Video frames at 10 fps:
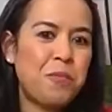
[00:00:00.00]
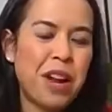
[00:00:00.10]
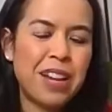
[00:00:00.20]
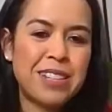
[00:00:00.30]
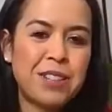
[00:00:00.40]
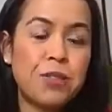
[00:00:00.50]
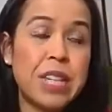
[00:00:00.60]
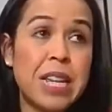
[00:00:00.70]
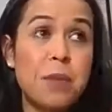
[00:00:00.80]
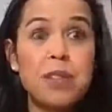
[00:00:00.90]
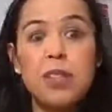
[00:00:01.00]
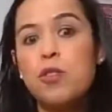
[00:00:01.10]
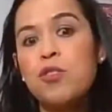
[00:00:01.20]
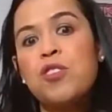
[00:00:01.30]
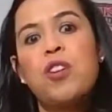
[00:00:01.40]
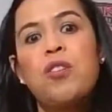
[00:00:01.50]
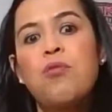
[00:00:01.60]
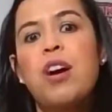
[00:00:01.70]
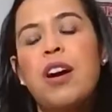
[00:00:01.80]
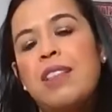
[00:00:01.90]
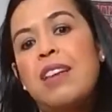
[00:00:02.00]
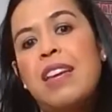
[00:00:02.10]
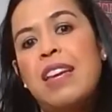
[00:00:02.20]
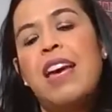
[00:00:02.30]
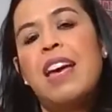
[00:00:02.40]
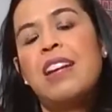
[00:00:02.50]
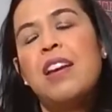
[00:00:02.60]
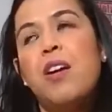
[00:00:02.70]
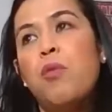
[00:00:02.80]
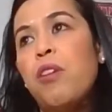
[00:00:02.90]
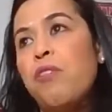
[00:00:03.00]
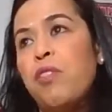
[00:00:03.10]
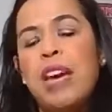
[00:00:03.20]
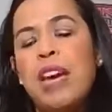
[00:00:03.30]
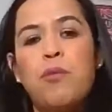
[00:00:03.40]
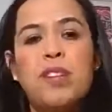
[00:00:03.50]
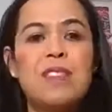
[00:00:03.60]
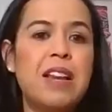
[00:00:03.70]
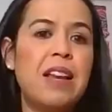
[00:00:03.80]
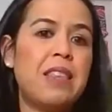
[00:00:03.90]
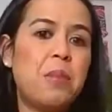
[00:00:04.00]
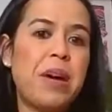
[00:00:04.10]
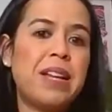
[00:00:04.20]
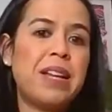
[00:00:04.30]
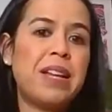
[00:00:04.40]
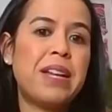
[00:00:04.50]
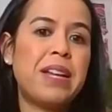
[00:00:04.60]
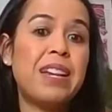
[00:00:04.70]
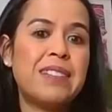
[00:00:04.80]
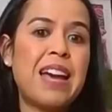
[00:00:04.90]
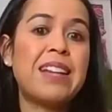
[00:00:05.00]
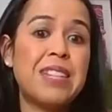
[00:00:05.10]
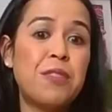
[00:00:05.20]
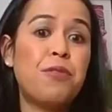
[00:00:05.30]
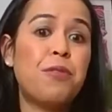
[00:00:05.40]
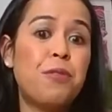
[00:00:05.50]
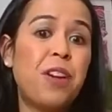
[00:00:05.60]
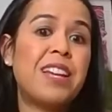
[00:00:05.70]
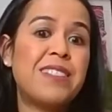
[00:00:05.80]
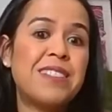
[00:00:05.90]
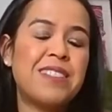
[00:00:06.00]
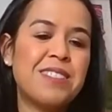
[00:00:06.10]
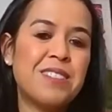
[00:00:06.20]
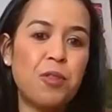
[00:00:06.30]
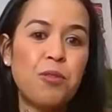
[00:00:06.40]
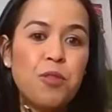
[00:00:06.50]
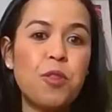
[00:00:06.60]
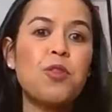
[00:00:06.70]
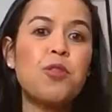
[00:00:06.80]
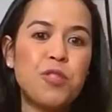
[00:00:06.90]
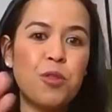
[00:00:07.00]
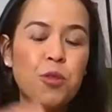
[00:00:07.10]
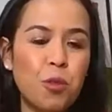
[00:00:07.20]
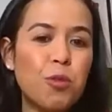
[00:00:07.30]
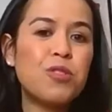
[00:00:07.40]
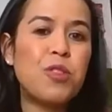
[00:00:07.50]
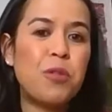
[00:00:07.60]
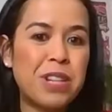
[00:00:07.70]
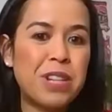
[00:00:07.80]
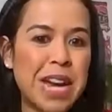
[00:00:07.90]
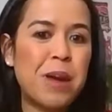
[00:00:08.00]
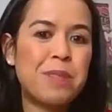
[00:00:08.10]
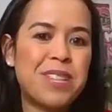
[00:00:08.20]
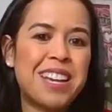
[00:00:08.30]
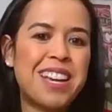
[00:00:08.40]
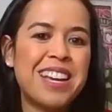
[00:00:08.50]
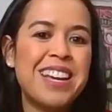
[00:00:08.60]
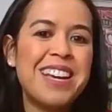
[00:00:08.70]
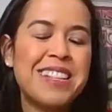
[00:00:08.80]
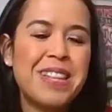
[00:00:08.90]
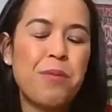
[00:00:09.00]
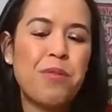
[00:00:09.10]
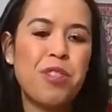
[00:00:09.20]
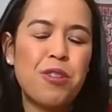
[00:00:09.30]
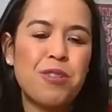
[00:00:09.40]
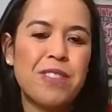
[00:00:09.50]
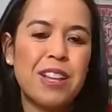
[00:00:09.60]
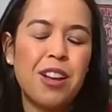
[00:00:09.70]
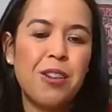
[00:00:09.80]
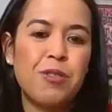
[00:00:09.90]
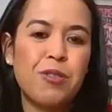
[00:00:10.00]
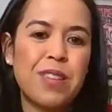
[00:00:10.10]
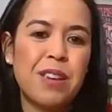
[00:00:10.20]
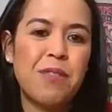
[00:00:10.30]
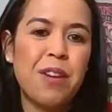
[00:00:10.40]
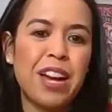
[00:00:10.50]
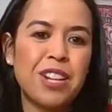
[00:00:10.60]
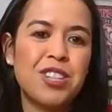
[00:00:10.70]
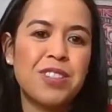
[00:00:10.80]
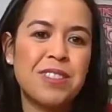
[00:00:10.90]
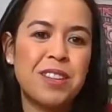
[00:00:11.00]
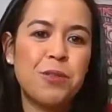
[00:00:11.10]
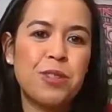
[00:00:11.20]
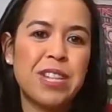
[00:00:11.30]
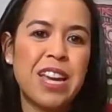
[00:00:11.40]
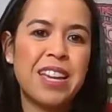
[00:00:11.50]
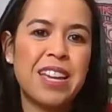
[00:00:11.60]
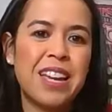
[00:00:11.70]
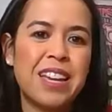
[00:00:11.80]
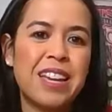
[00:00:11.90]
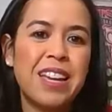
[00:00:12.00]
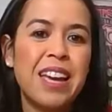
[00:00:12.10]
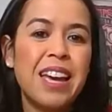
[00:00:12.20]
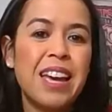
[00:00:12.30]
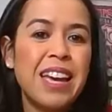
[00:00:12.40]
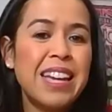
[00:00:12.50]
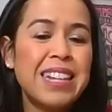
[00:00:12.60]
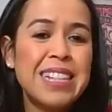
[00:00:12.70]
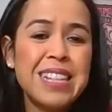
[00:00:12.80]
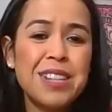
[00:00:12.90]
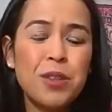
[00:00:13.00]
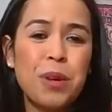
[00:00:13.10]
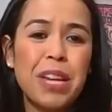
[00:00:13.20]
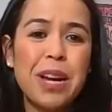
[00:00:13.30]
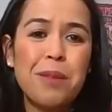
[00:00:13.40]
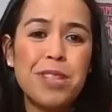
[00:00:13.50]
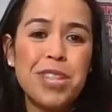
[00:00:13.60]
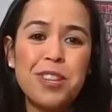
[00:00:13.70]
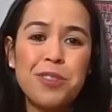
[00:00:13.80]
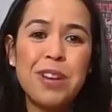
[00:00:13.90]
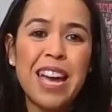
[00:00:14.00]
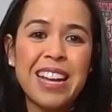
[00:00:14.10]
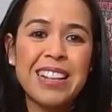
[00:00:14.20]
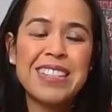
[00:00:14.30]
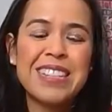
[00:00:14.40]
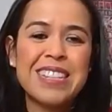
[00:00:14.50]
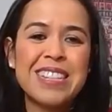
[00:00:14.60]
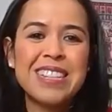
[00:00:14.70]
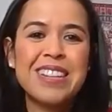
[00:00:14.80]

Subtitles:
practical tips, and you're so right that, again, we forget we're still in the pandemic and it's had different phases. So of course you're also adapting some of those inclusive actions that you're taking. Edith, can we come to you next?